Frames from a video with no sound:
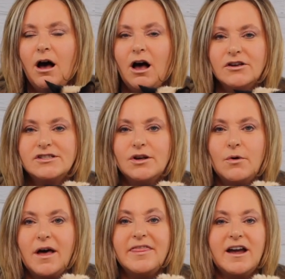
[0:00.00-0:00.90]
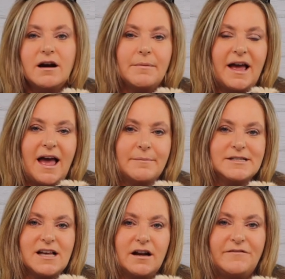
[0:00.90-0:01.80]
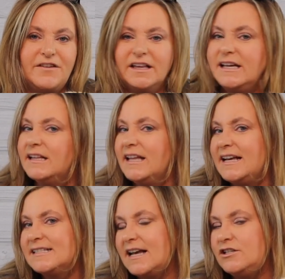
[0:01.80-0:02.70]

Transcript: Also, they are my Amazon affiliate links.